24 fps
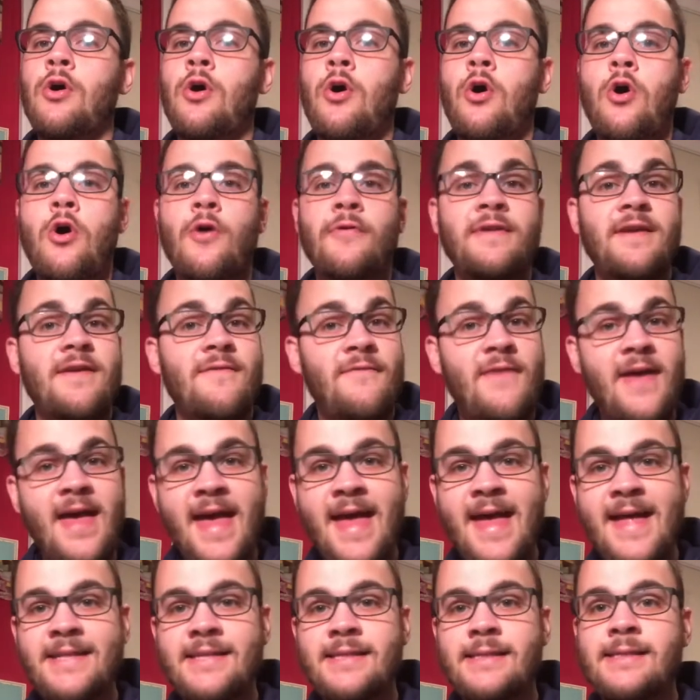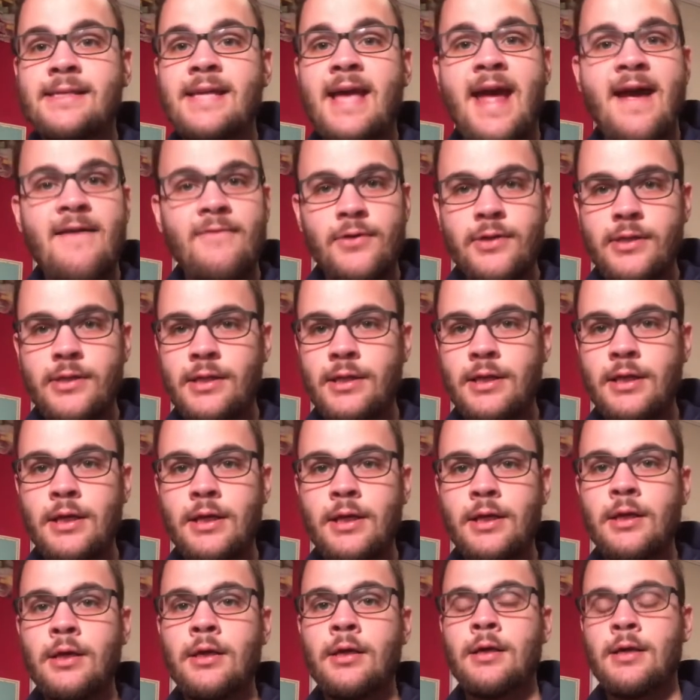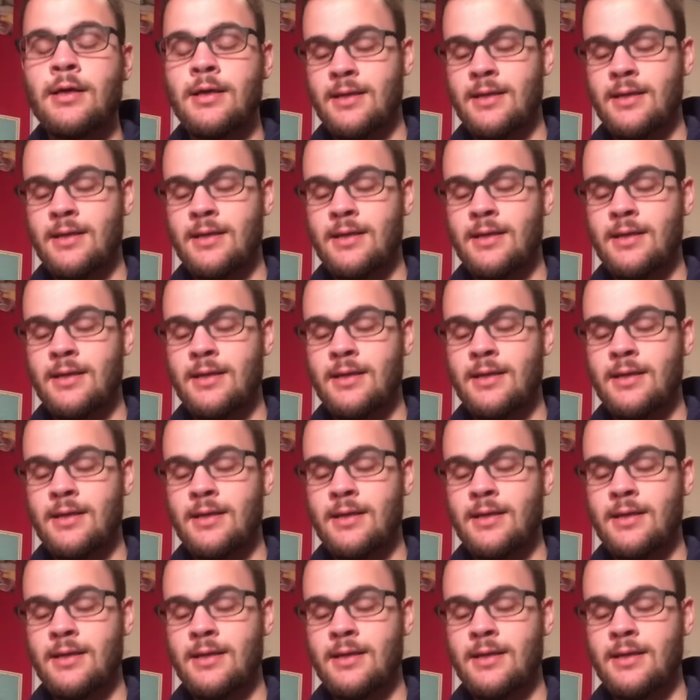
all the events, everything